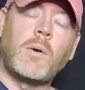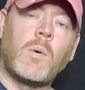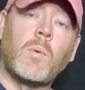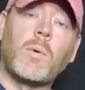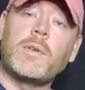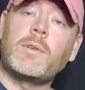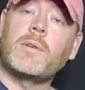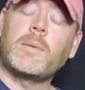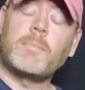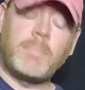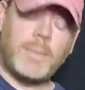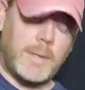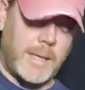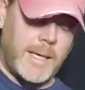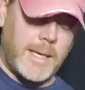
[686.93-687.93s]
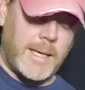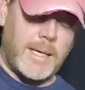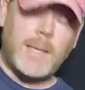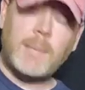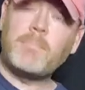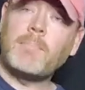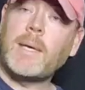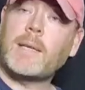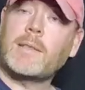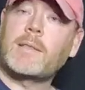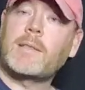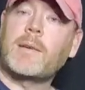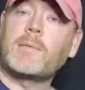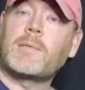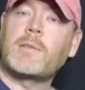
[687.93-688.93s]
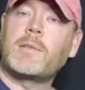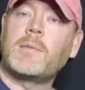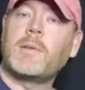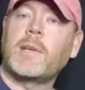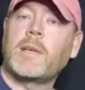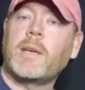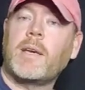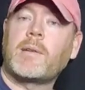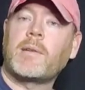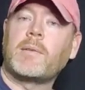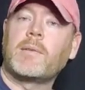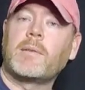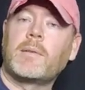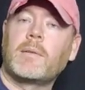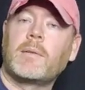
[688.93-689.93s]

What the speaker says: Or you can play and mix those two together.